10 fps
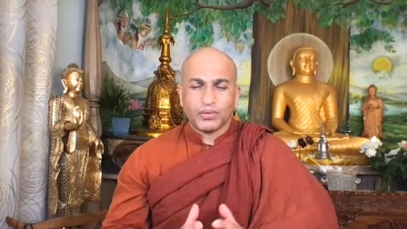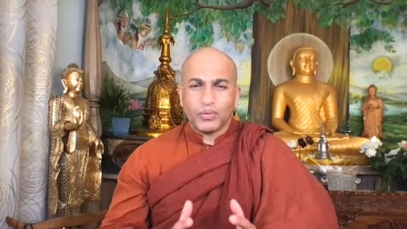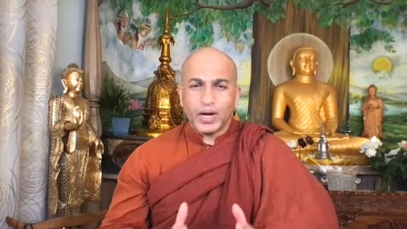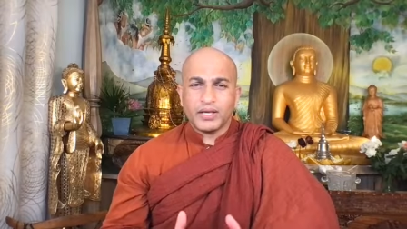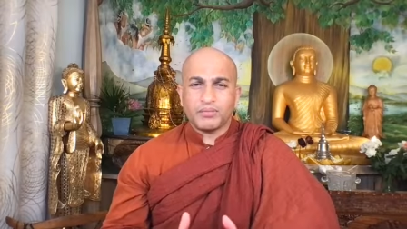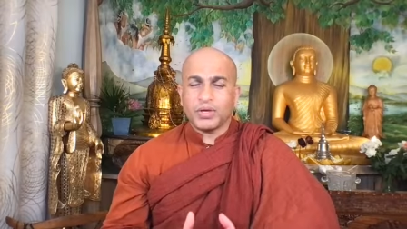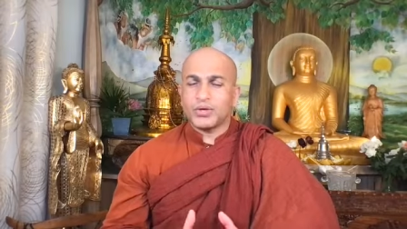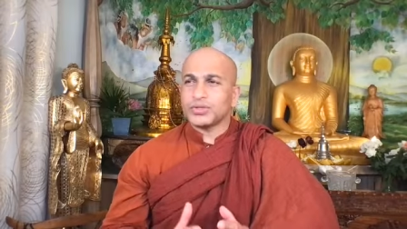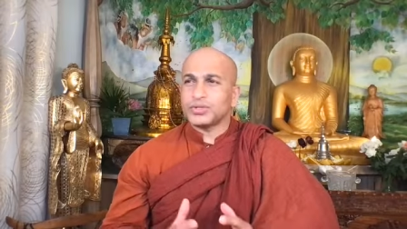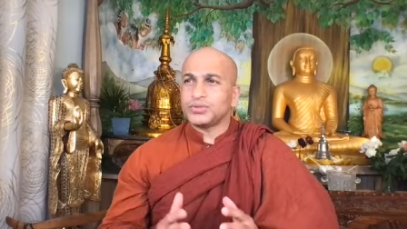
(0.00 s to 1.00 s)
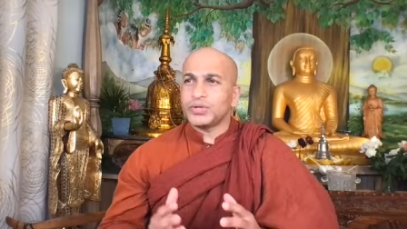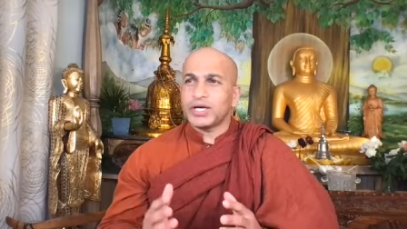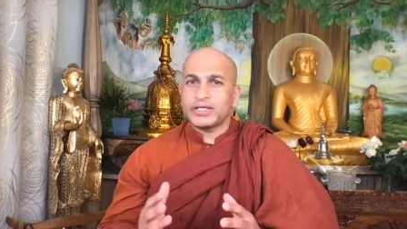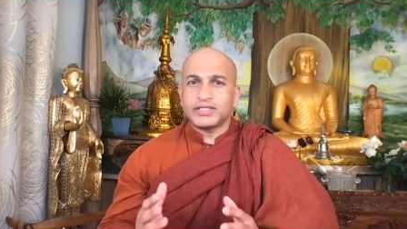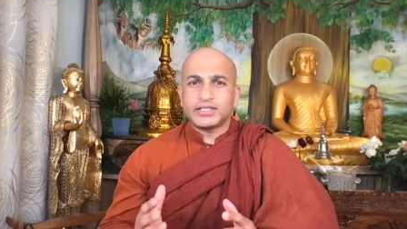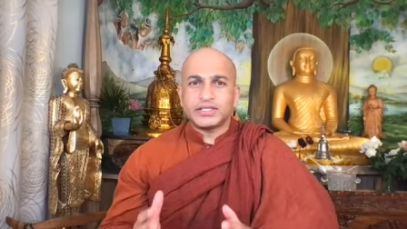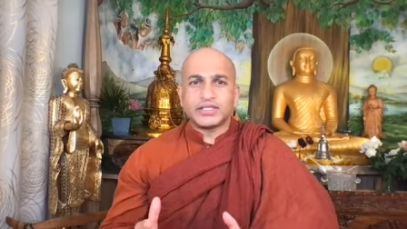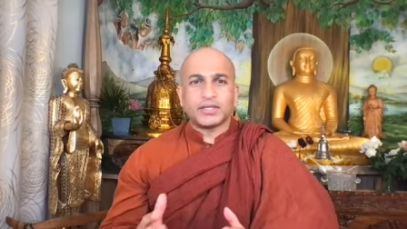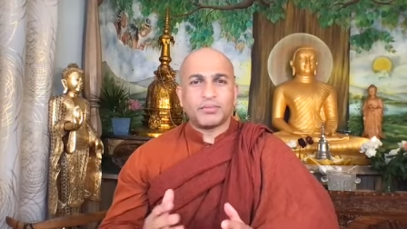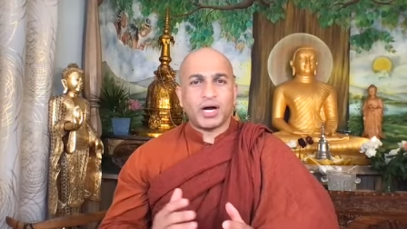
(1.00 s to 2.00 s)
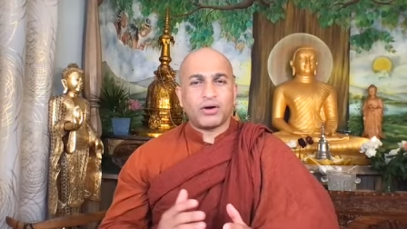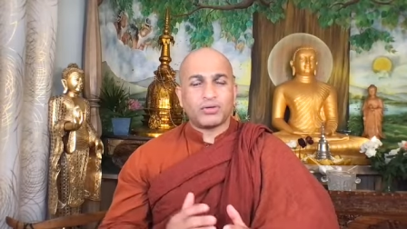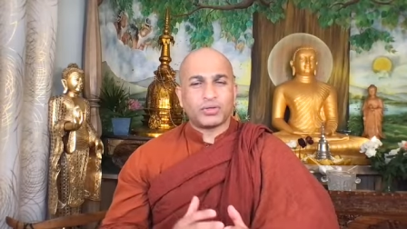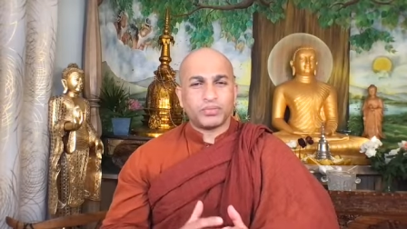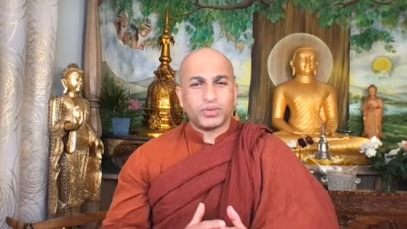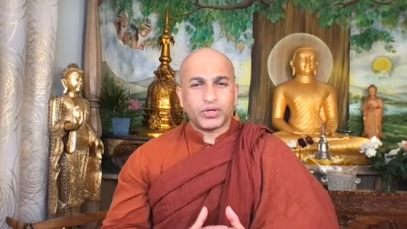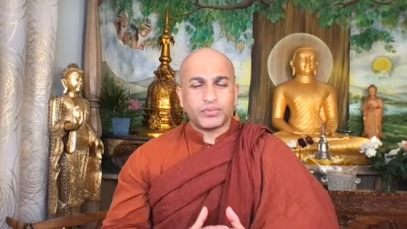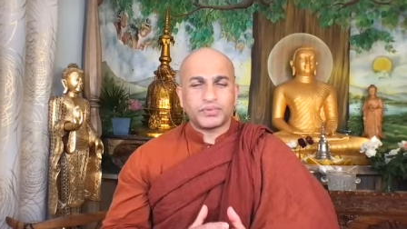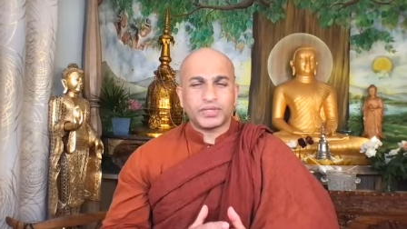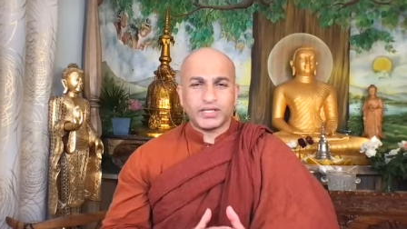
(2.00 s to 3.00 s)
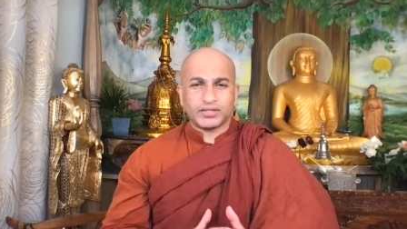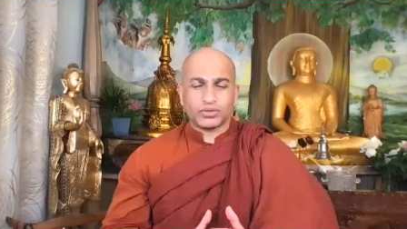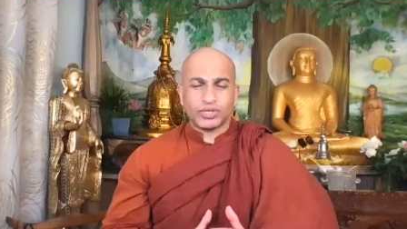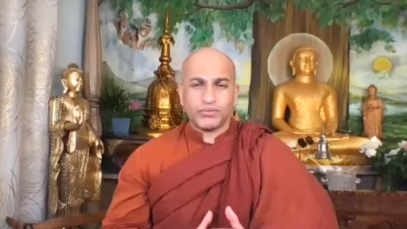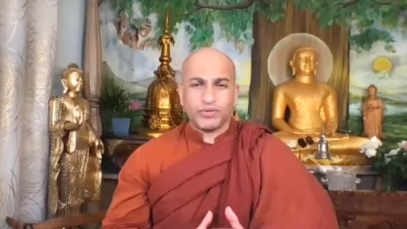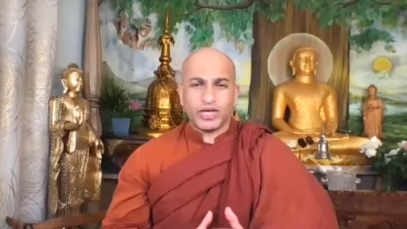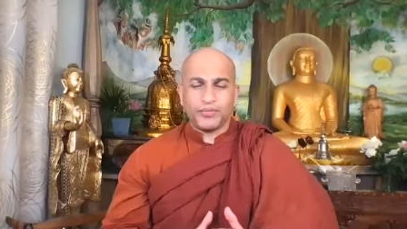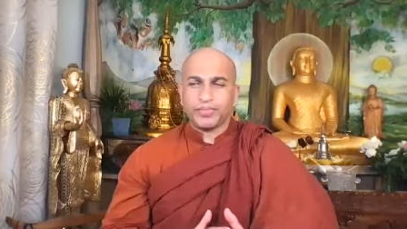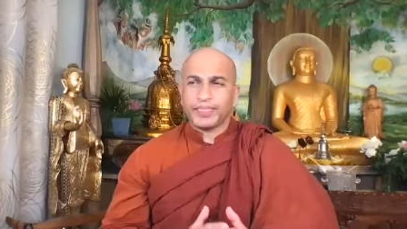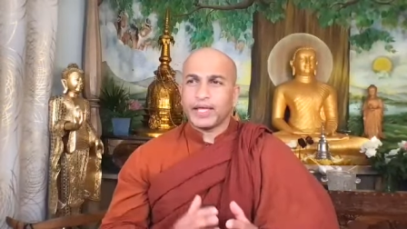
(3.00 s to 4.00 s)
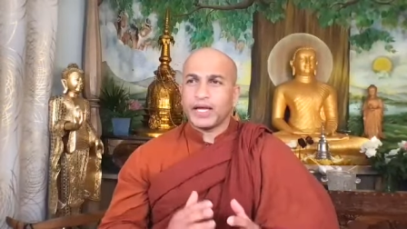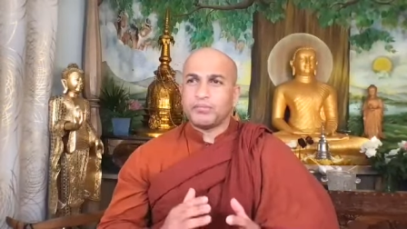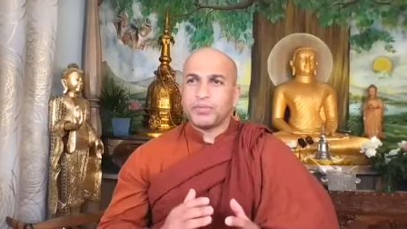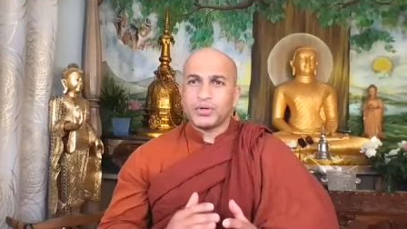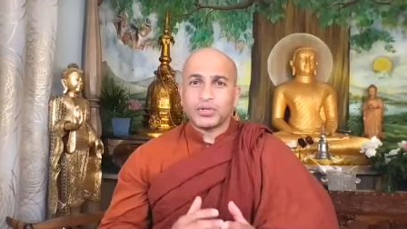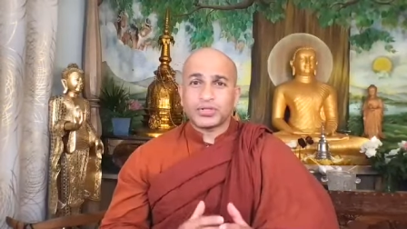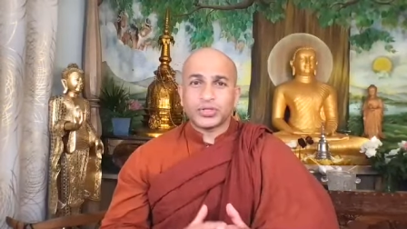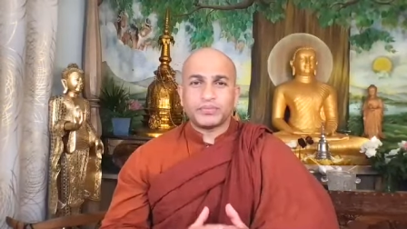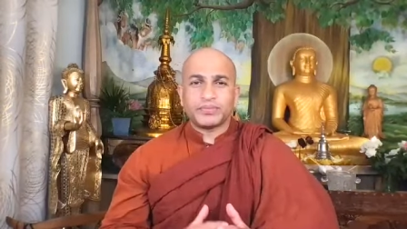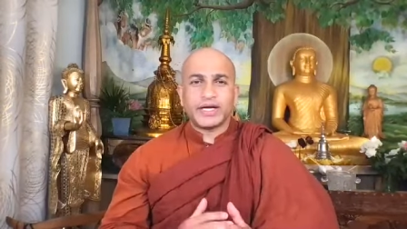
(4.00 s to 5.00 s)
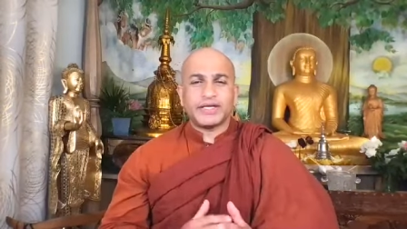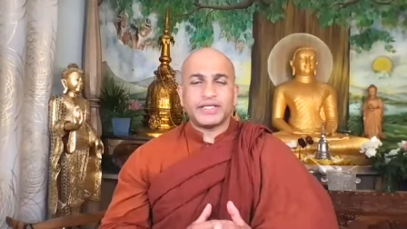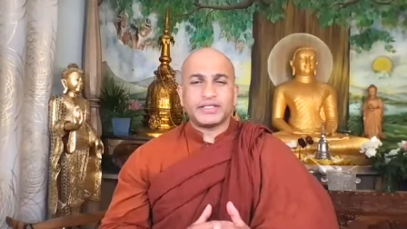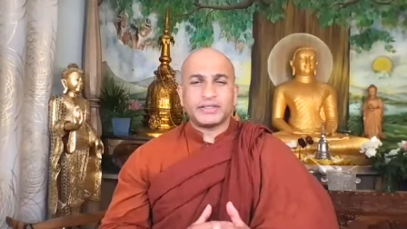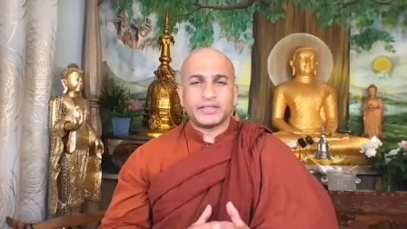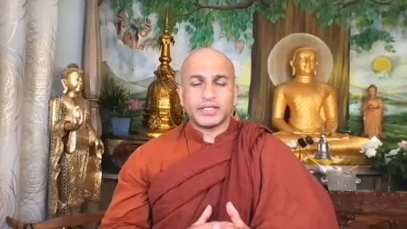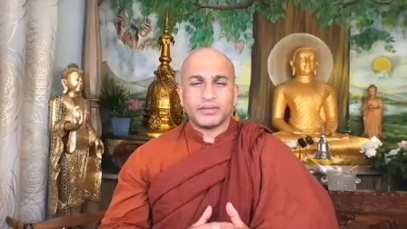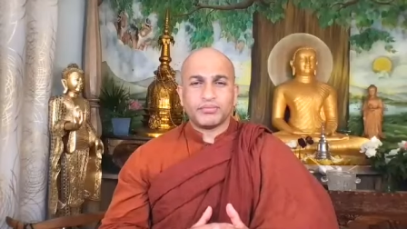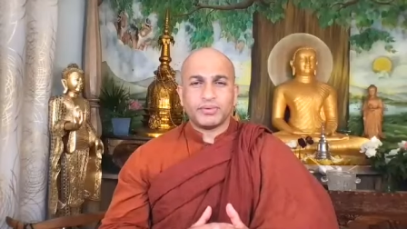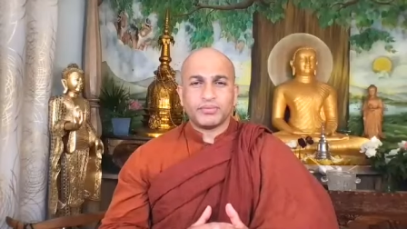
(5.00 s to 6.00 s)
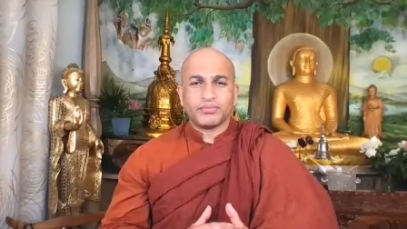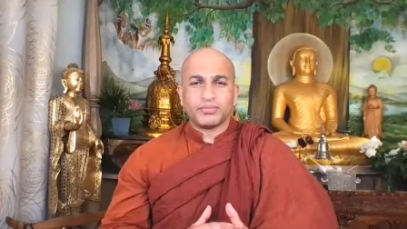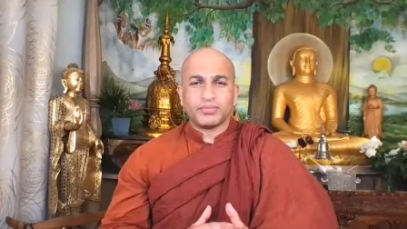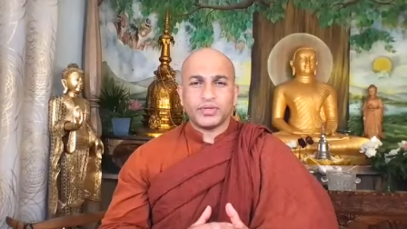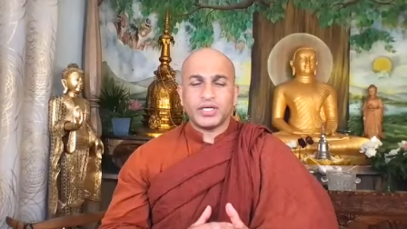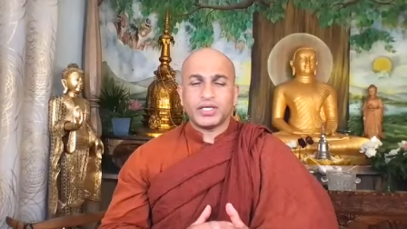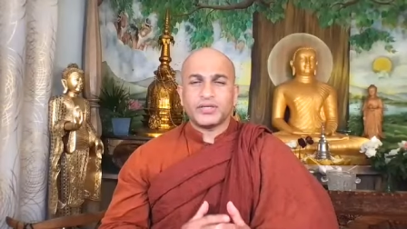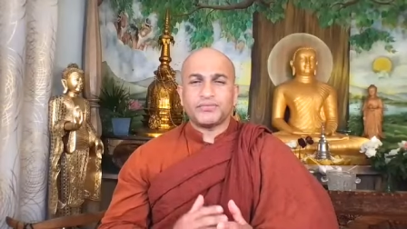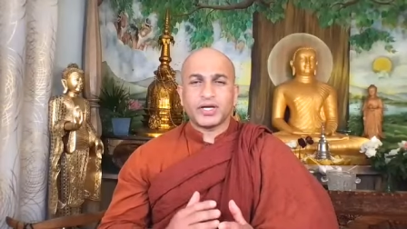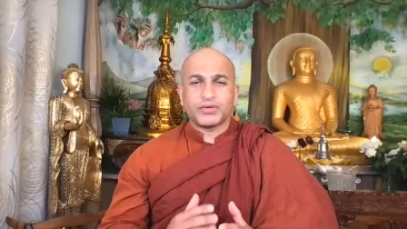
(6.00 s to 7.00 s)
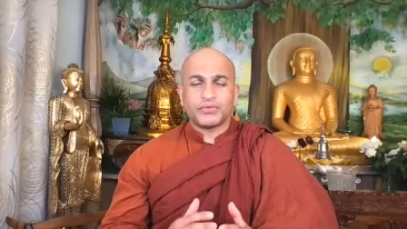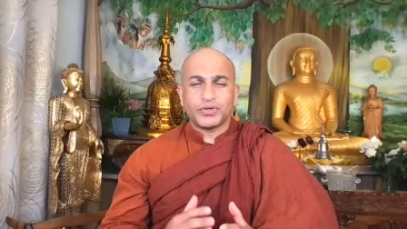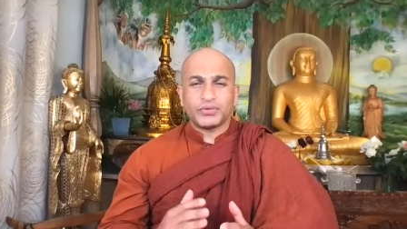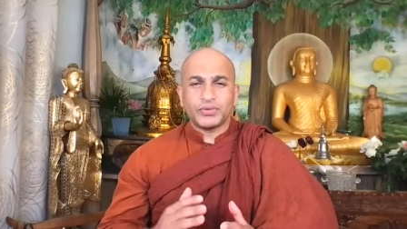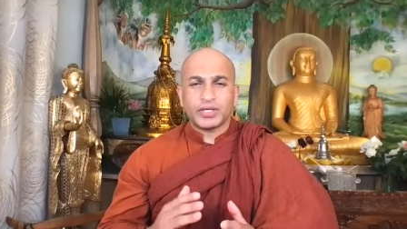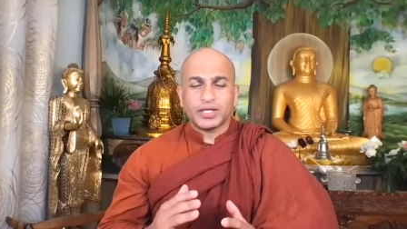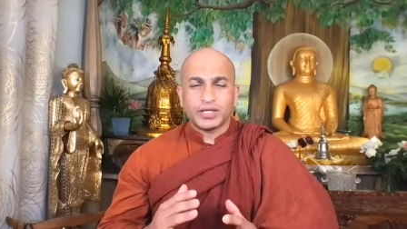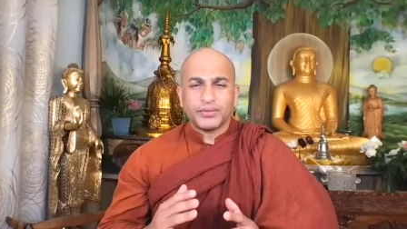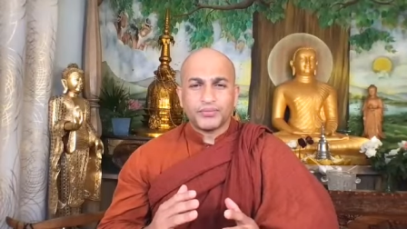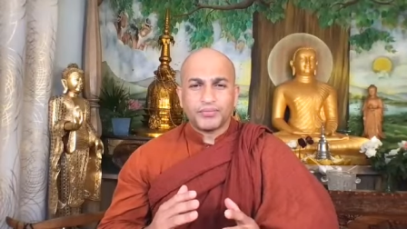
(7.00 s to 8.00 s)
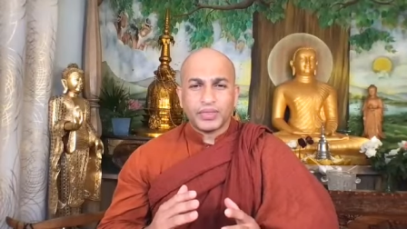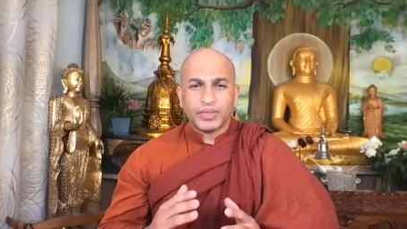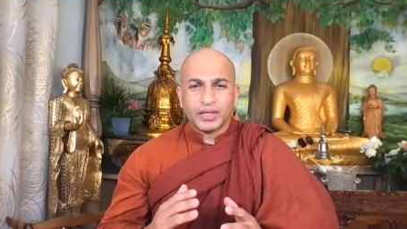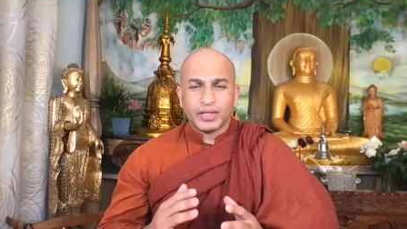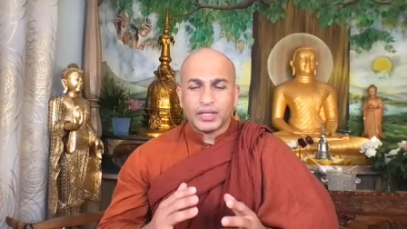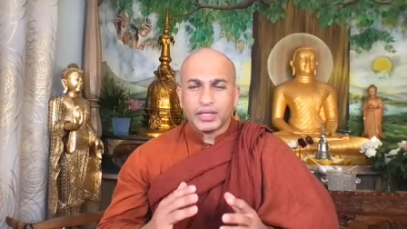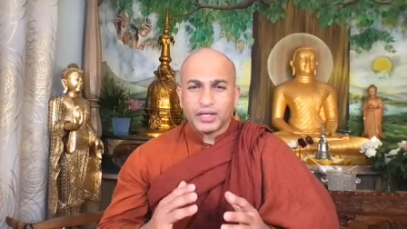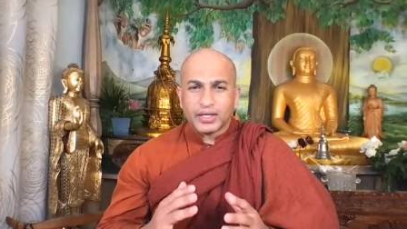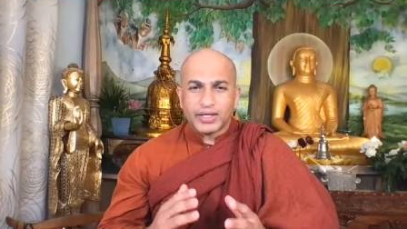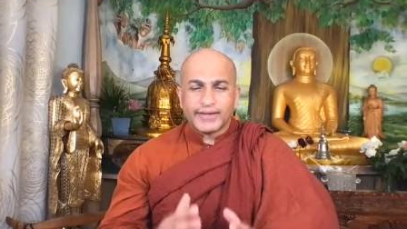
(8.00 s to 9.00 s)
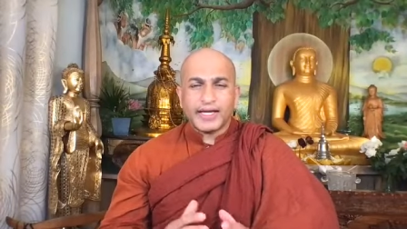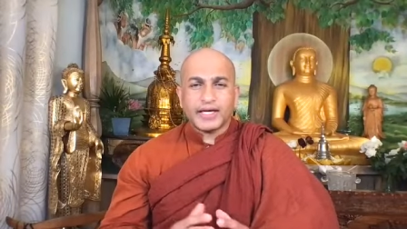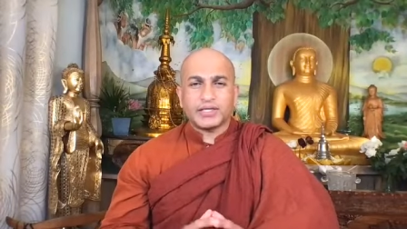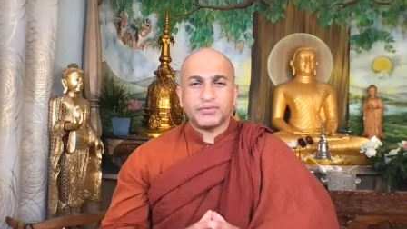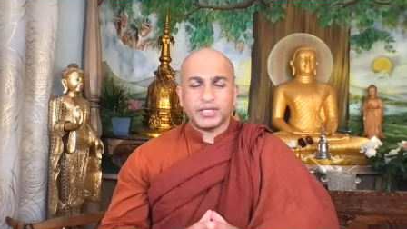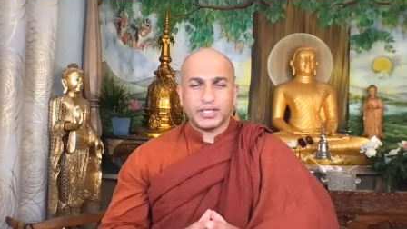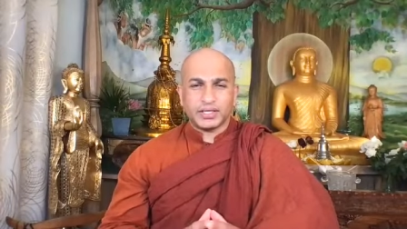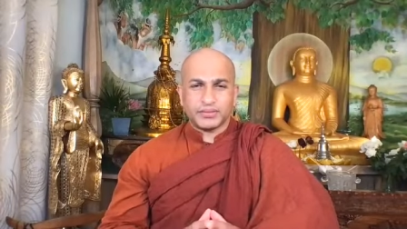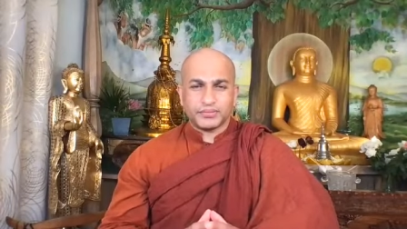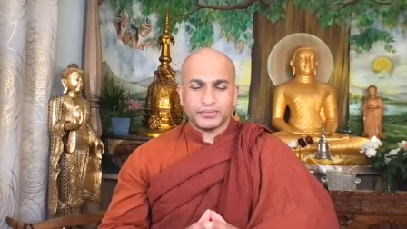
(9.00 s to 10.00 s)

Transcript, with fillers: why because you get disturbed out of a lot of things on the way and because of that disturb it affect for your creativity